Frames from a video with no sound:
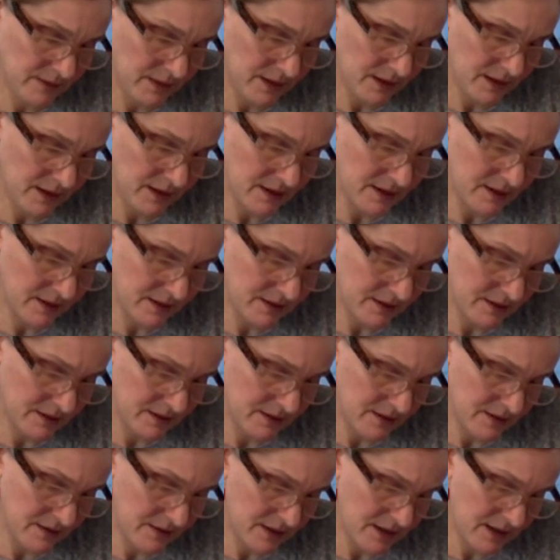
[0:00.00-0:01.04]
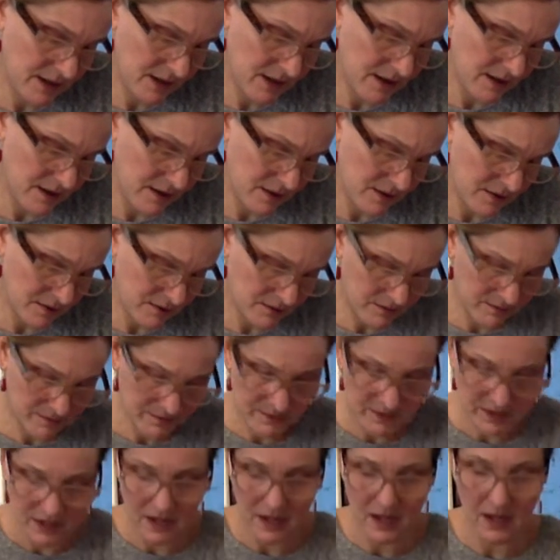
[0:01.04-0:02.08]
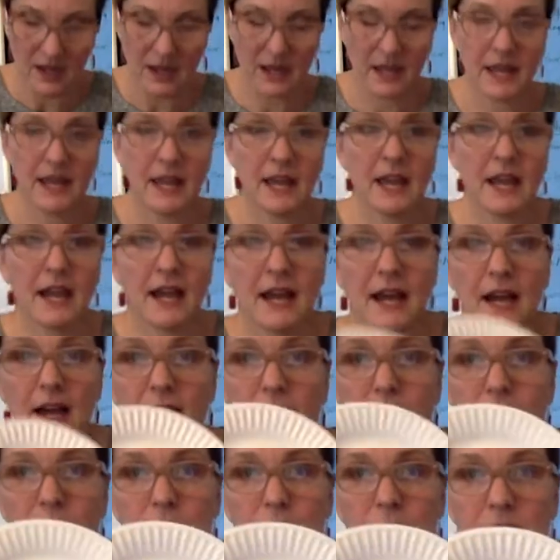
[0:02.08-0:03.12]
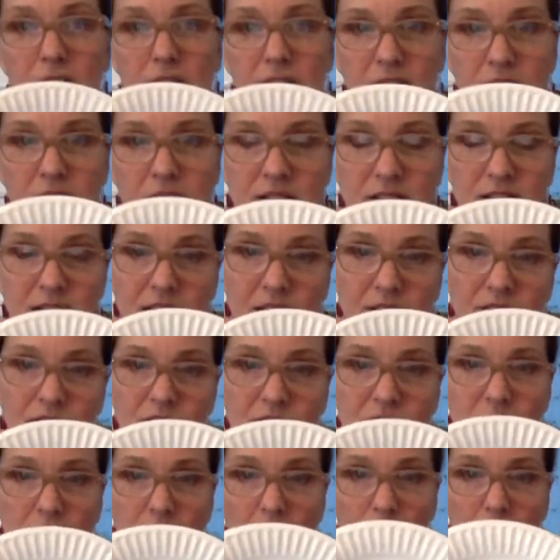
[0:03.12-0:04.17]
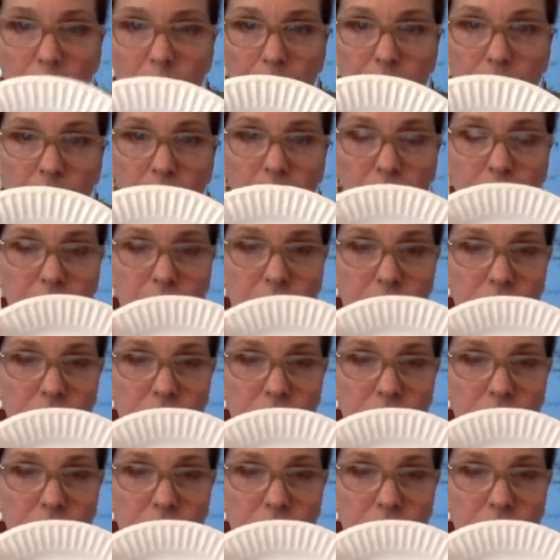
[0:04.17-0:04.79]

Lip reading: And now I have what looks like the top of an